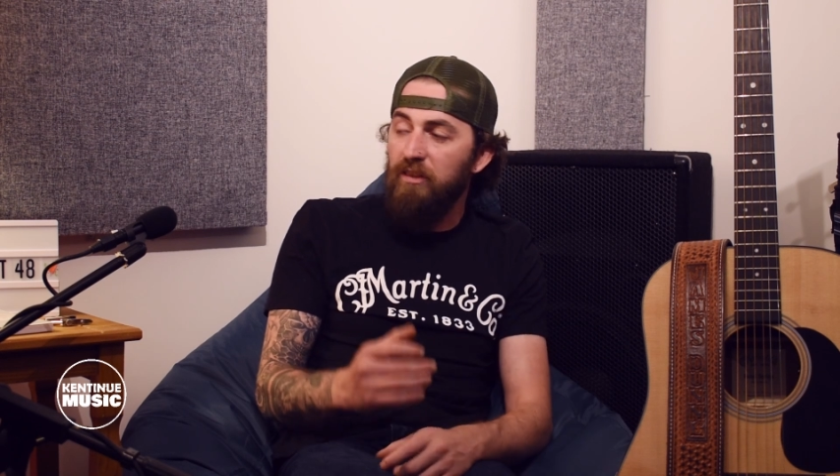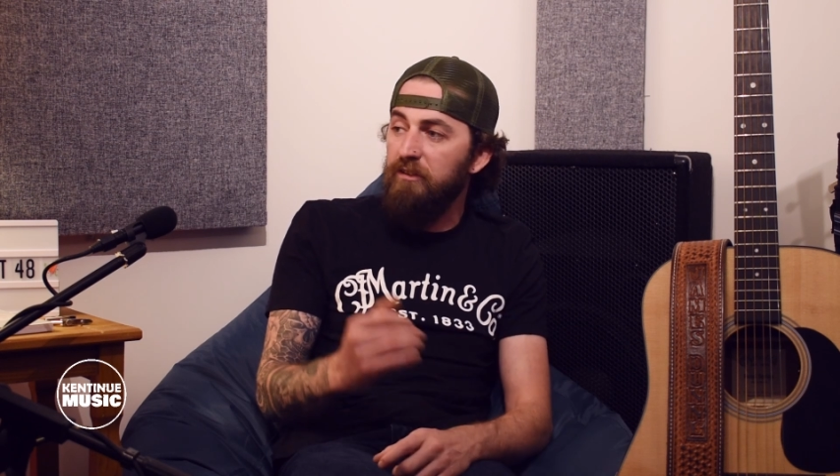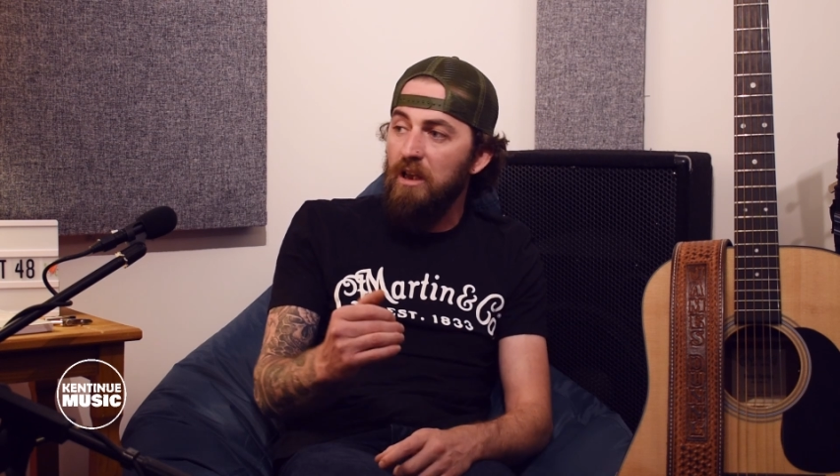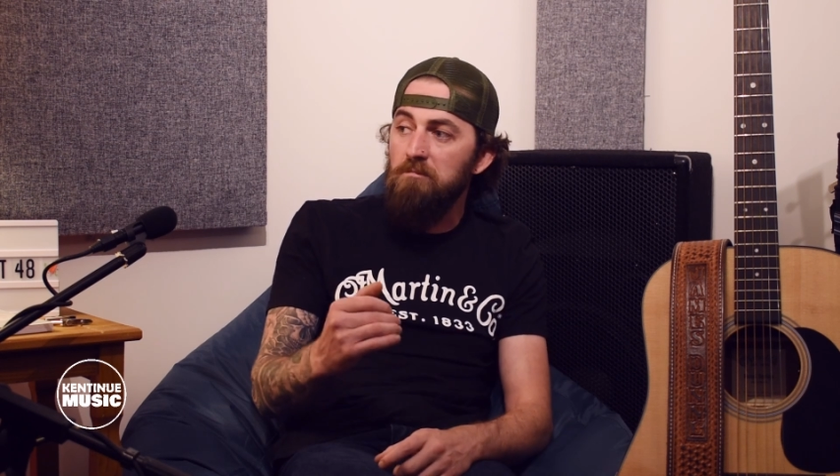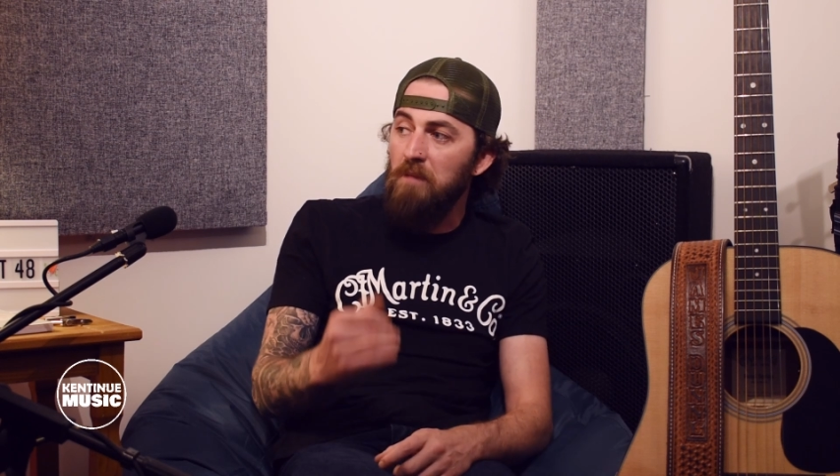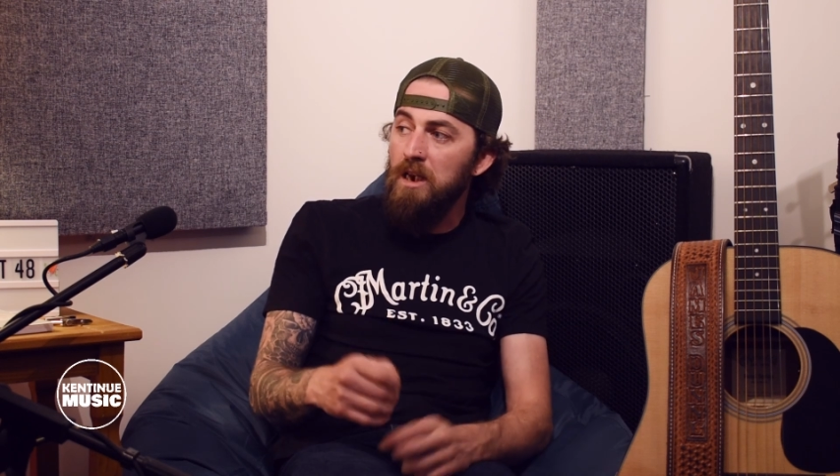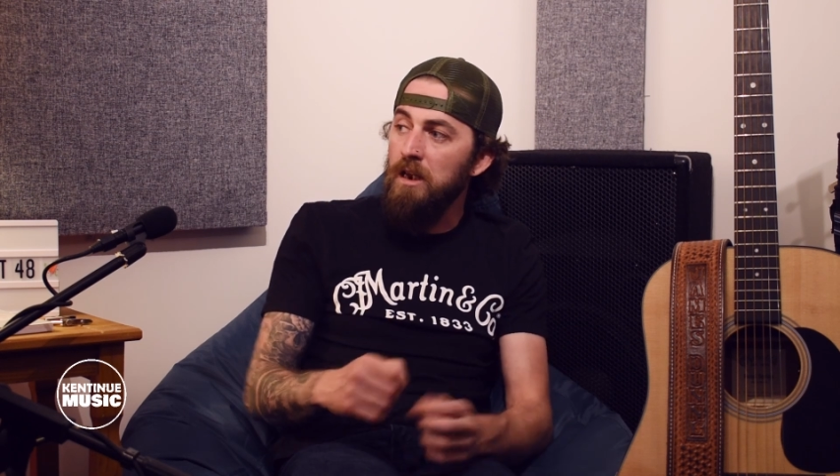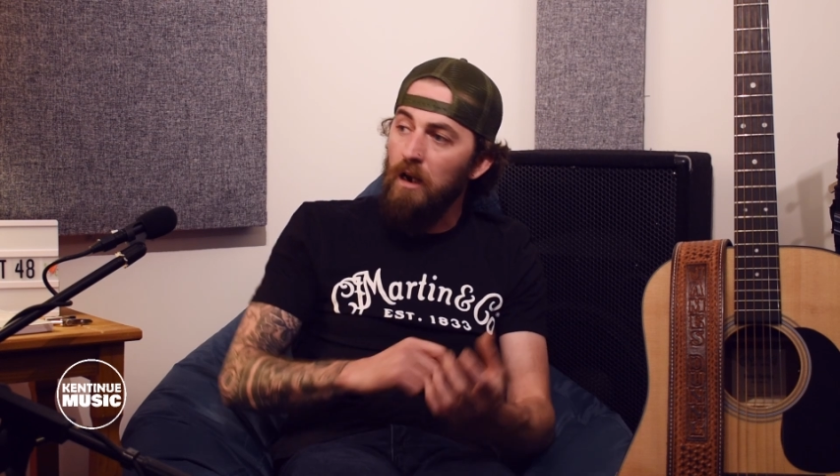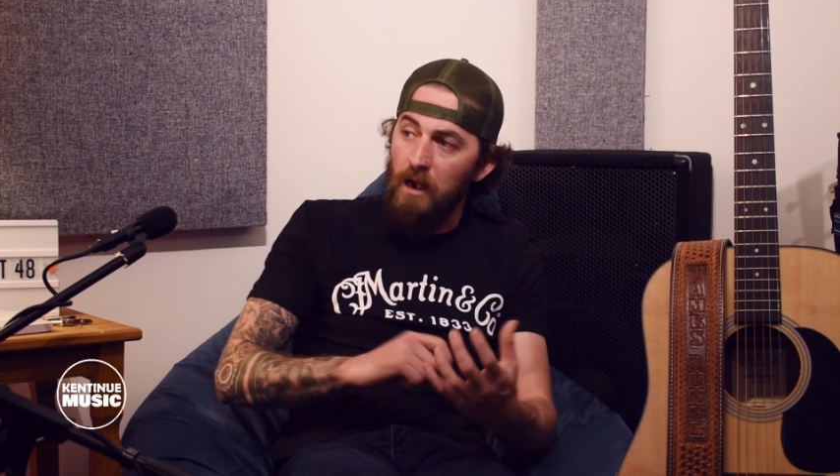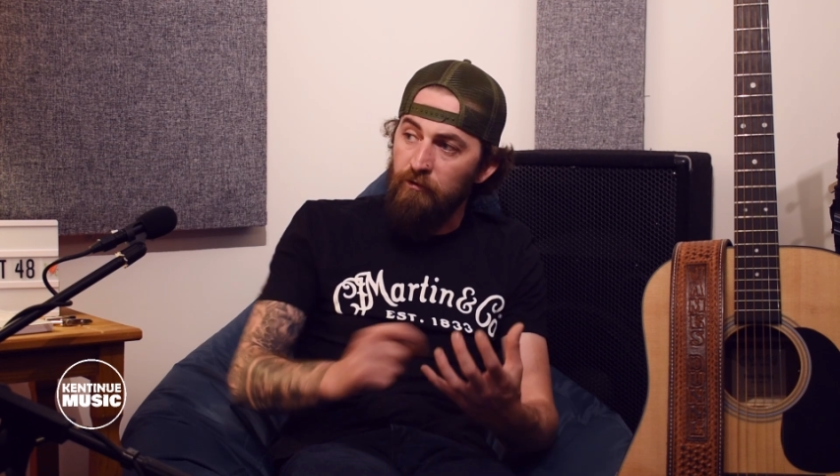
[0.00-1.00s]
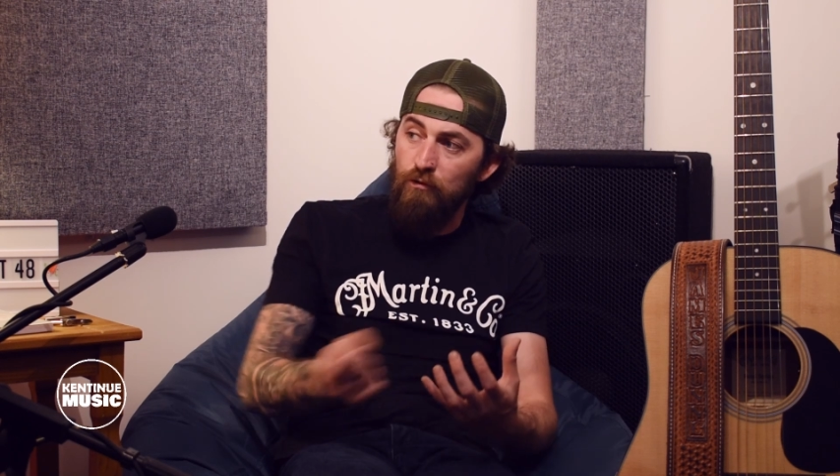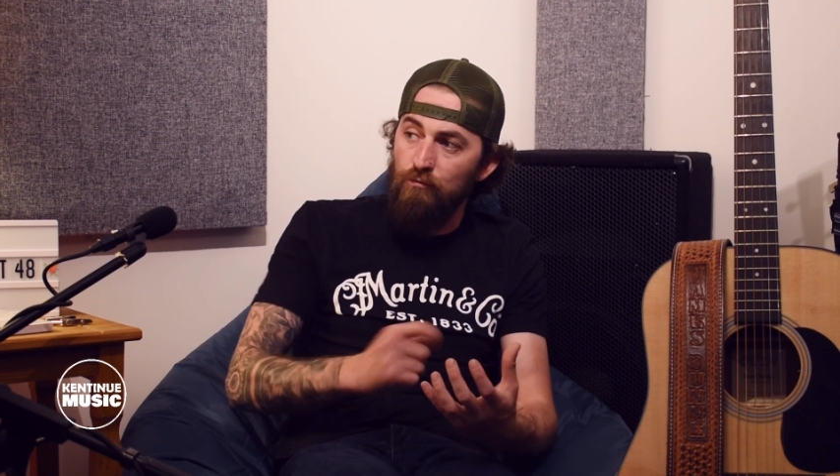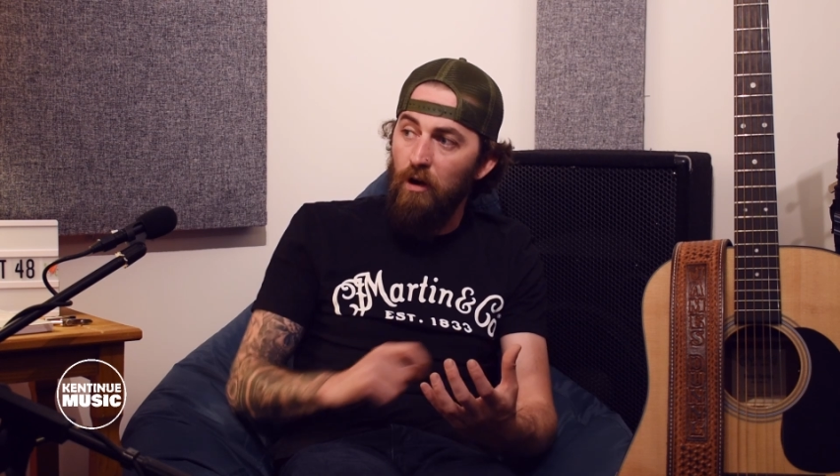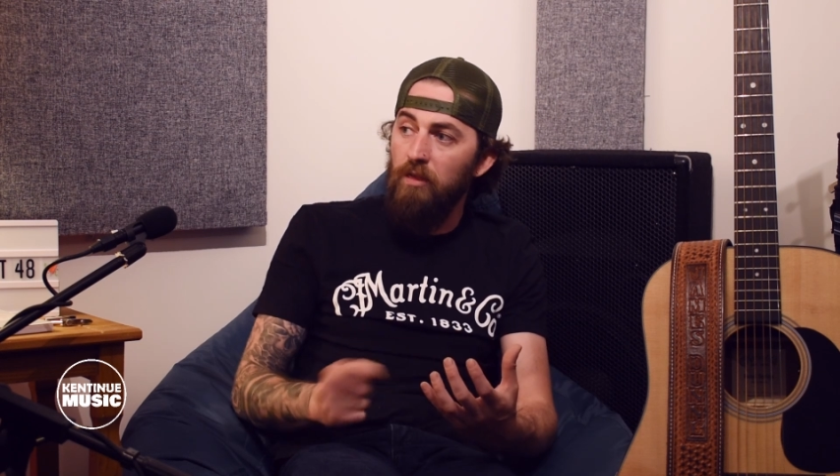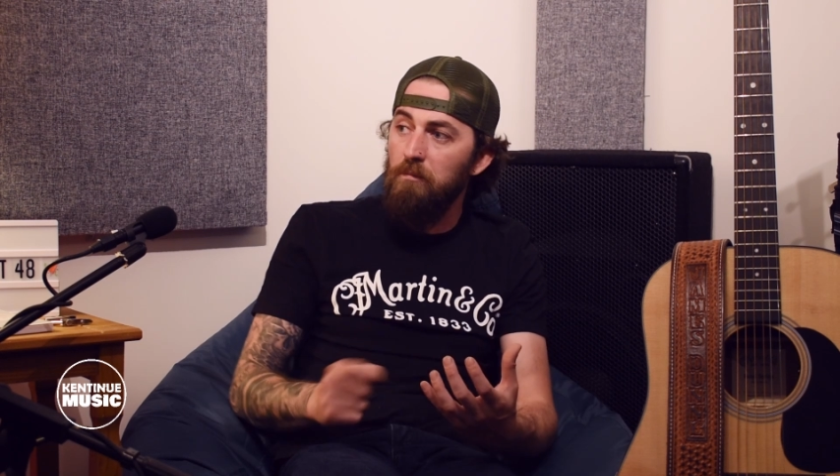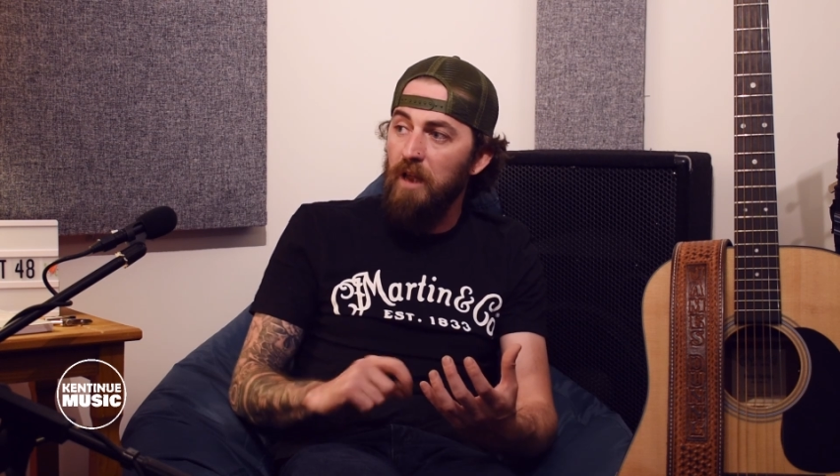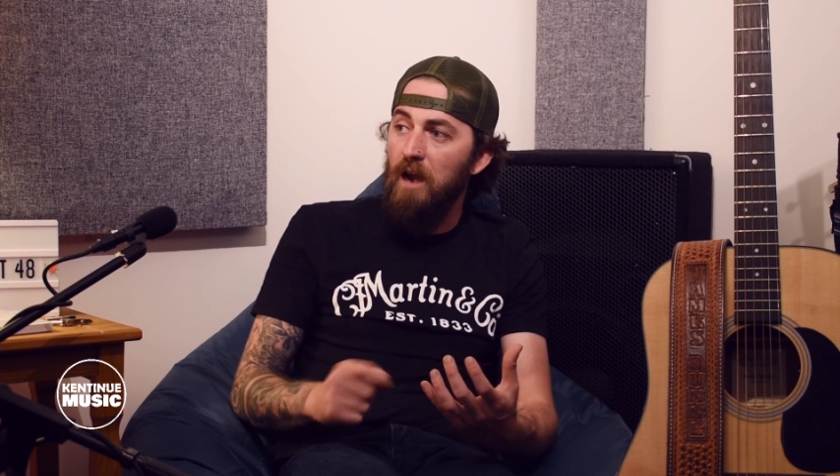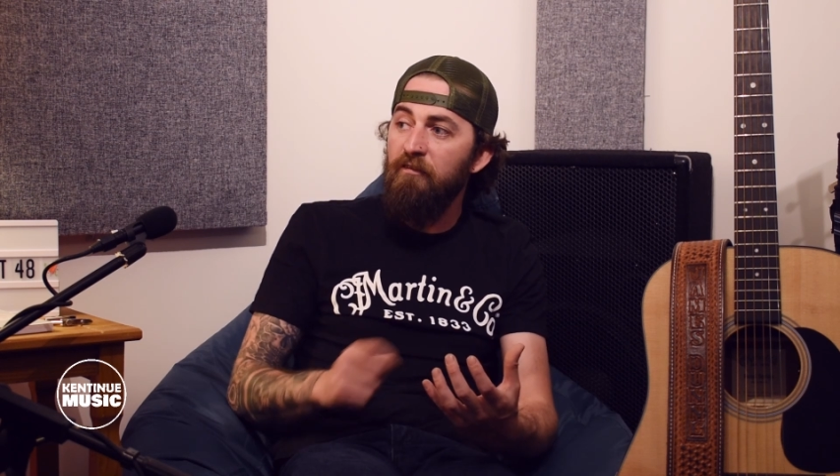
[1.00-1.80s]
the same meaning unless you write them down,